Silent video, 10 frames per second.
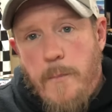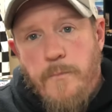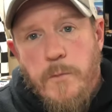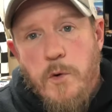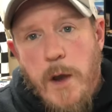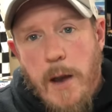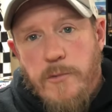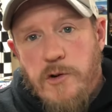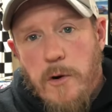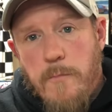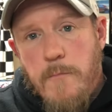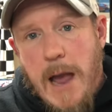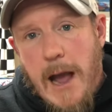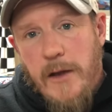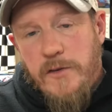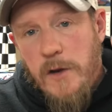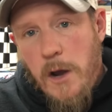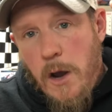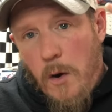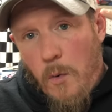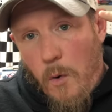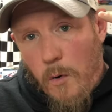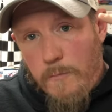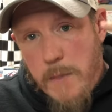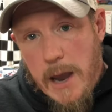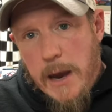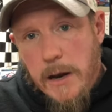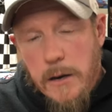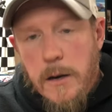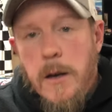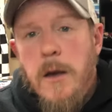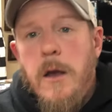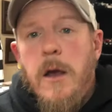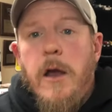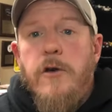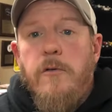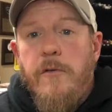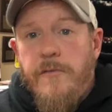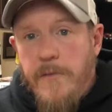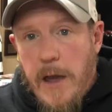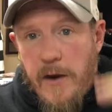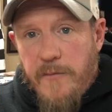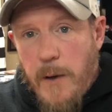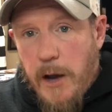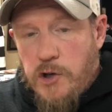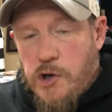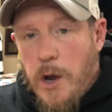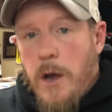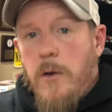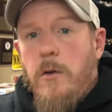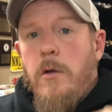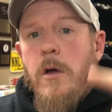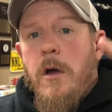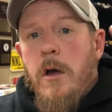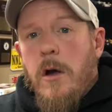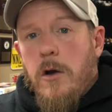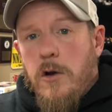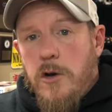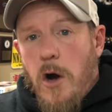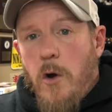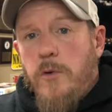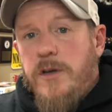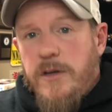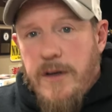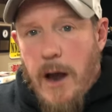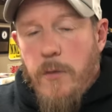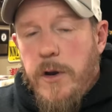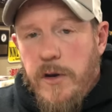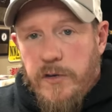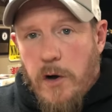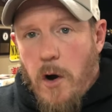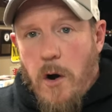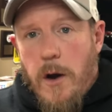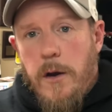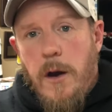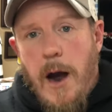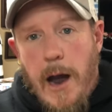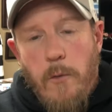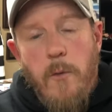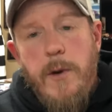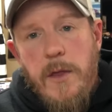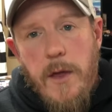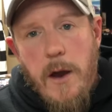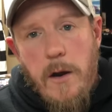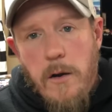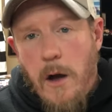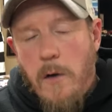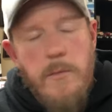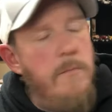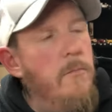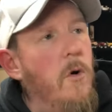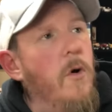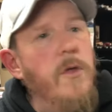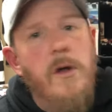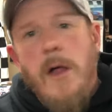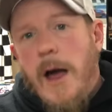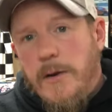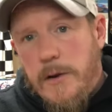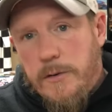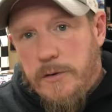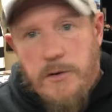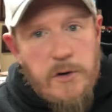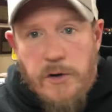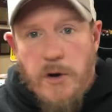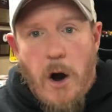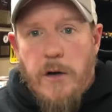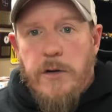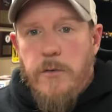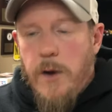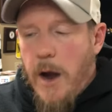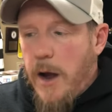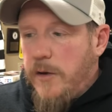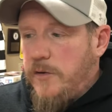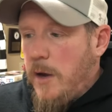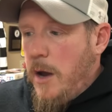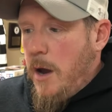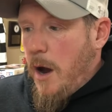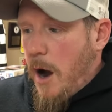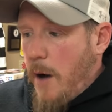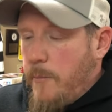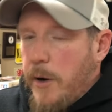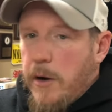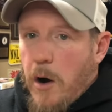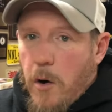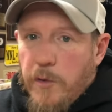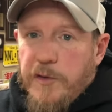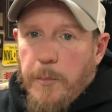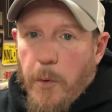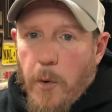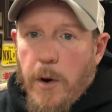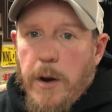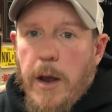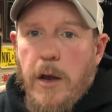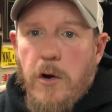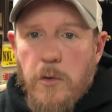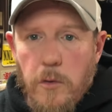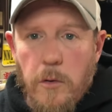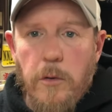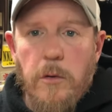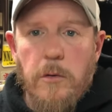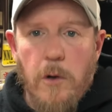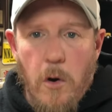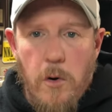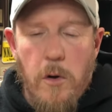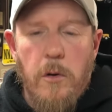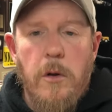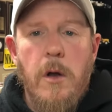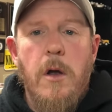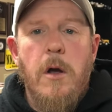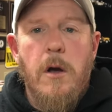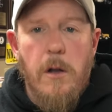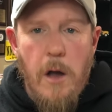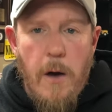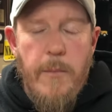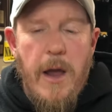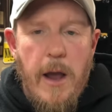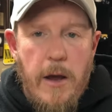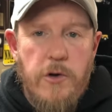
New Hampshire, Mass, or Maine, and you're a fan of my channel, go to Down East Con. I will be there. I'll be more than glad to talk to you guys. But go support a cool local club and